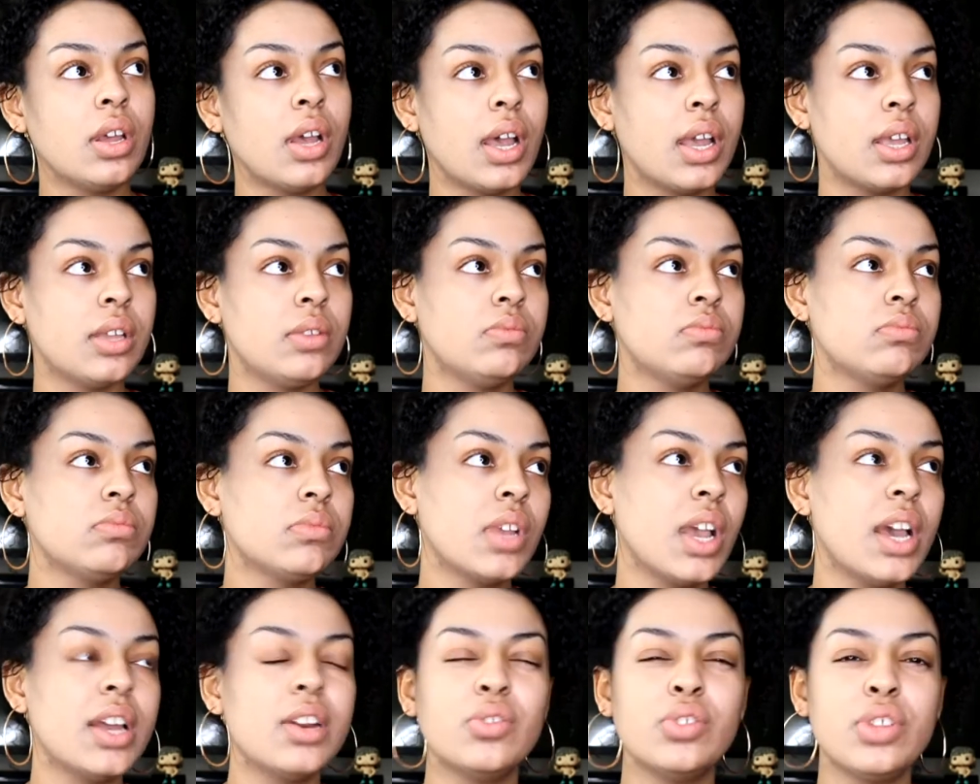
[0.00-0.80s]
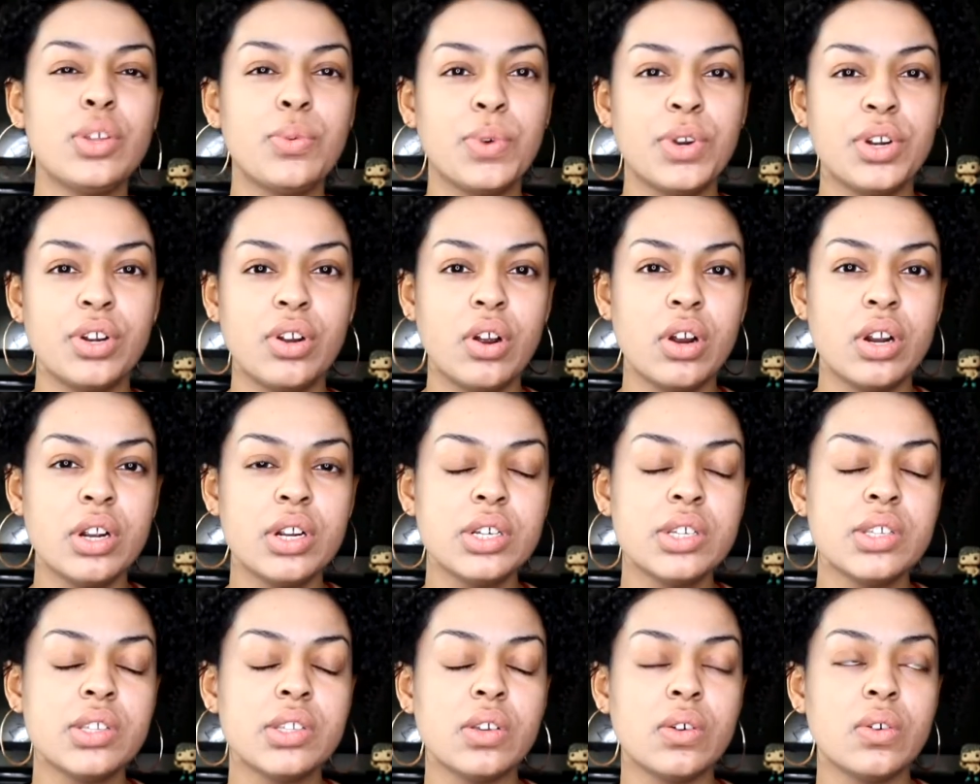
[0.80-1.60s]
I kind of only wear
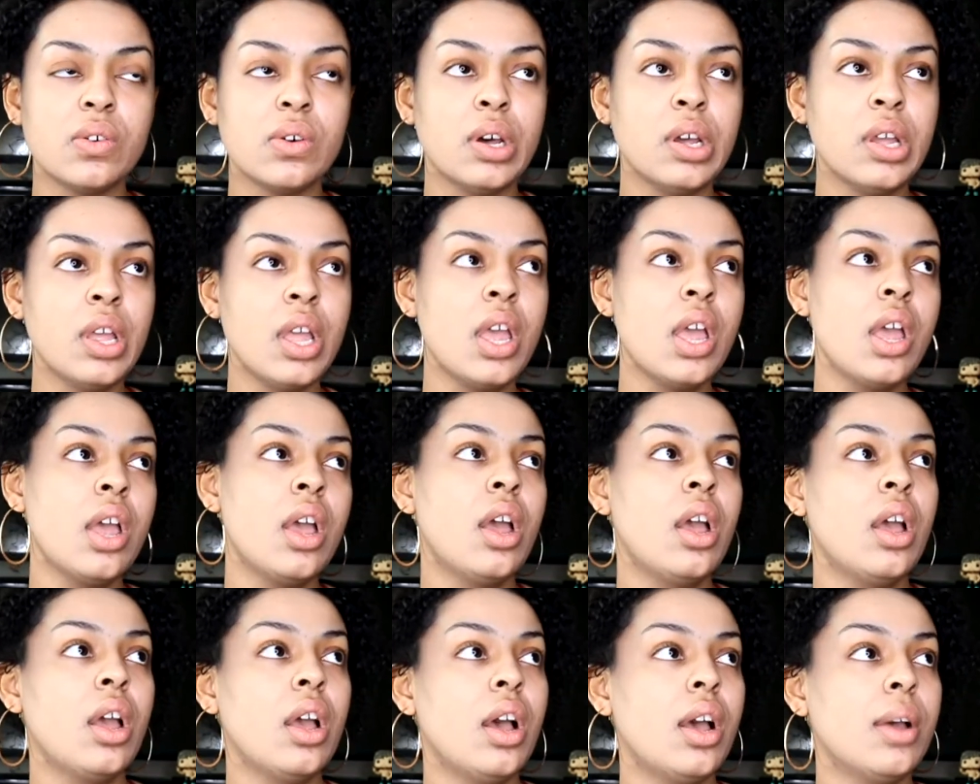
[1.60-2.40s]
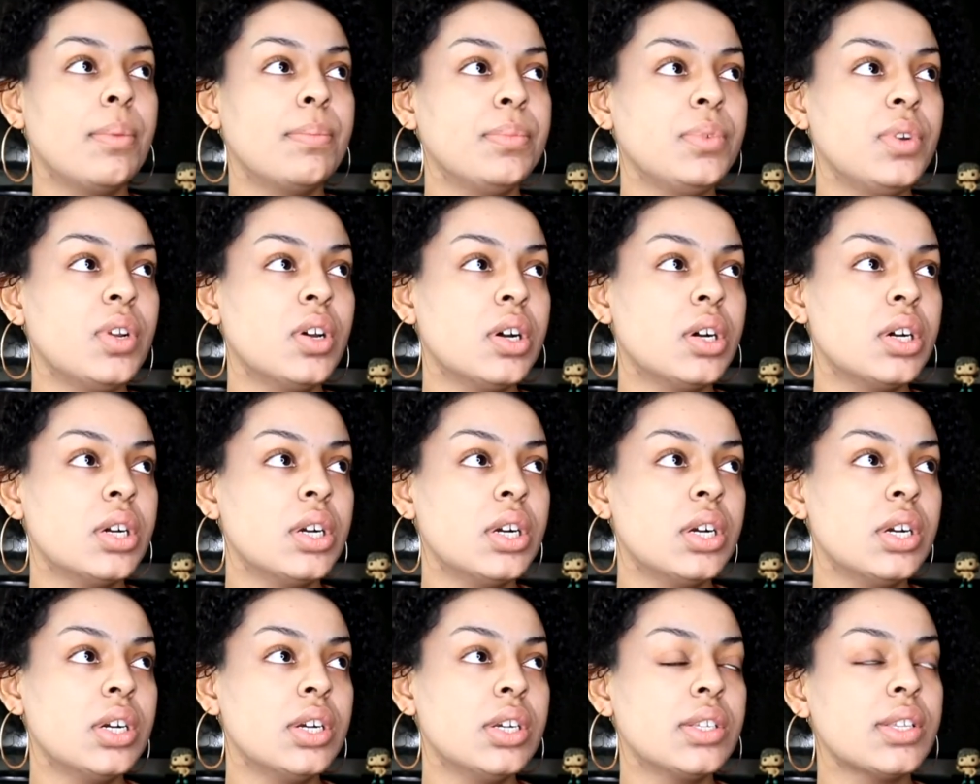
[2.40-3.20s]
Nars, so I'm
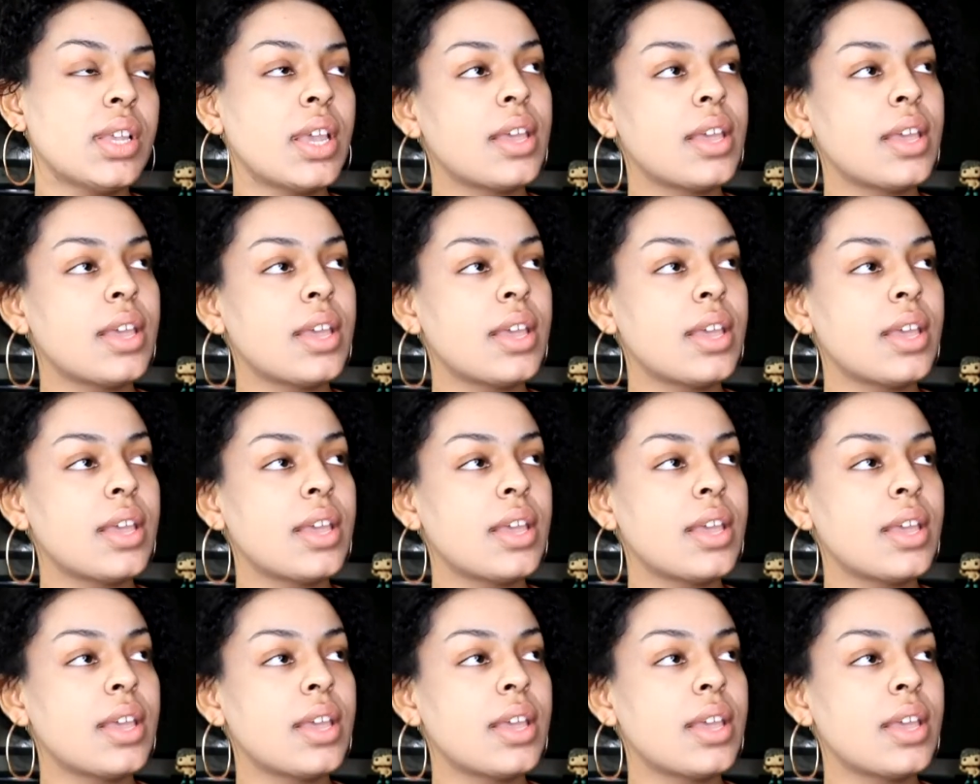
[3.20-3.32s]
Nars.